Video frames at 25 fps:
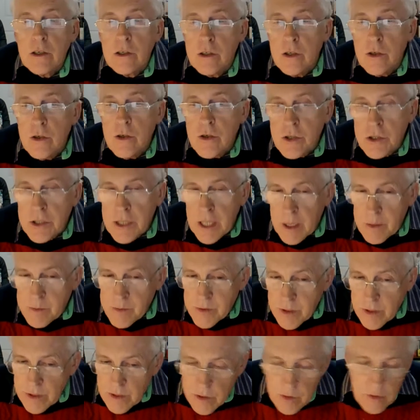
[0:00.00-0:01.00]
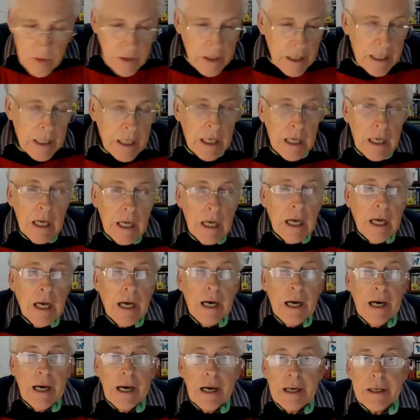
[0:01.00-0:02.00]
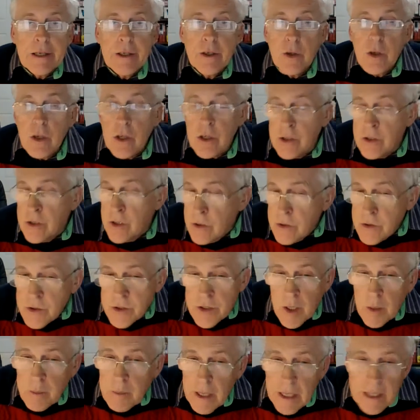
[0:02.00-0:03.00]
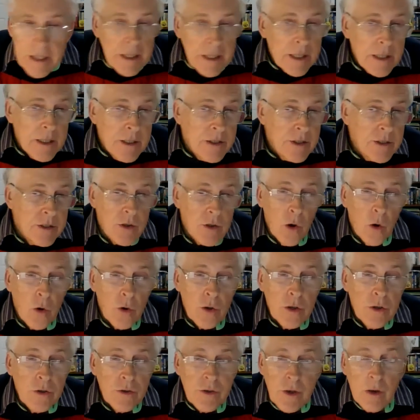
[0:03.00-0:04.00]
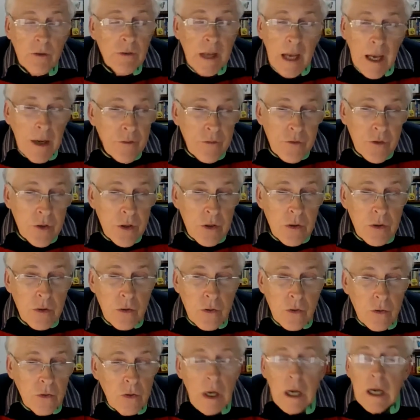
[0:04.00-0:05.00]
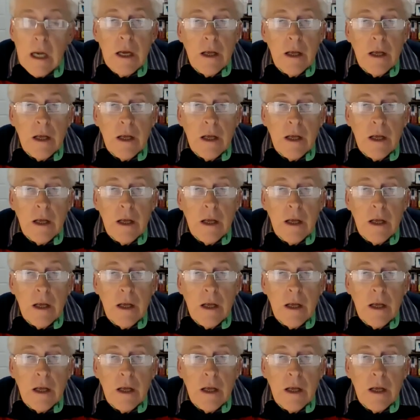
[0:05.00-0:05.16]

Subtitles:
Conclusion, absolutely. You can use subheadings or you don't have to.